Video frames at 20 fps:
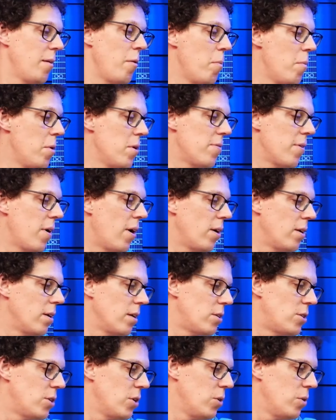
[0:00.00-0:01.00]
Then we move
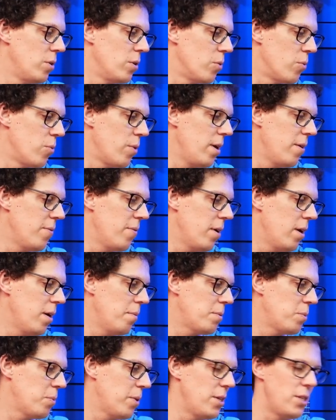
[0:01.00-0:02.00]
on to the
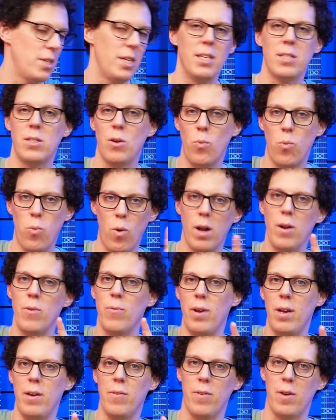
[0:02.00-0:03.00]
reverbs, which is
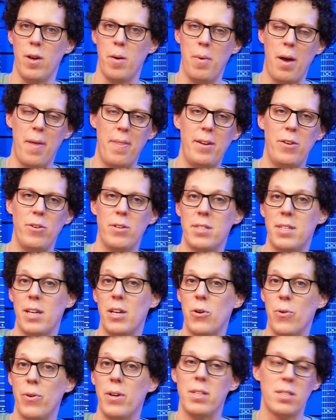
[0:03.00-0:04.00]
one reverb, and then you just
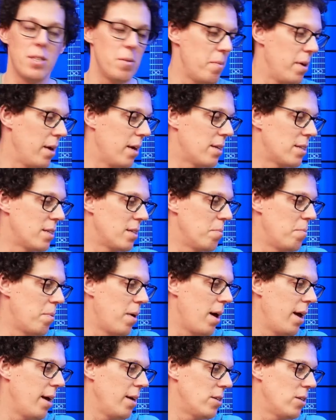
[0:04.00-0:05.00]
increase the mix
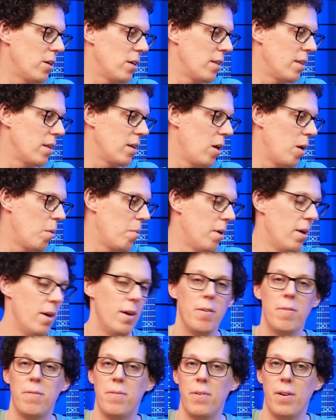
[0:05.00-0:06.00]
by turning the knob
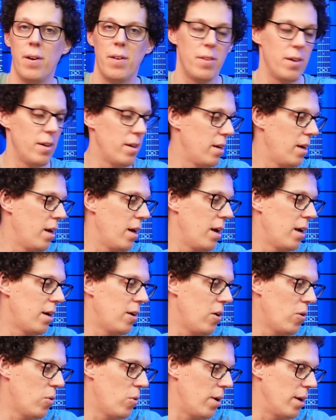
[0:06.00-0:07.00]
further
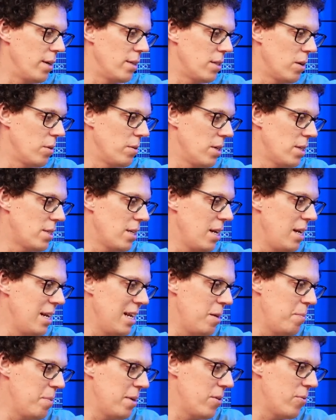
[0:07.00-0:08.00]
clockwise. So just a
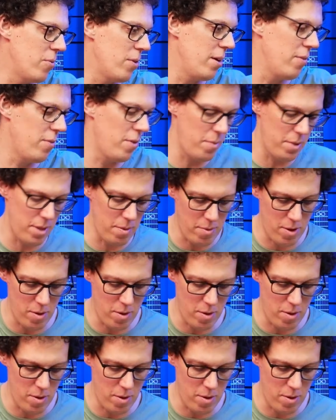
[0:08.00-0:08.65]
little bit of reverb at the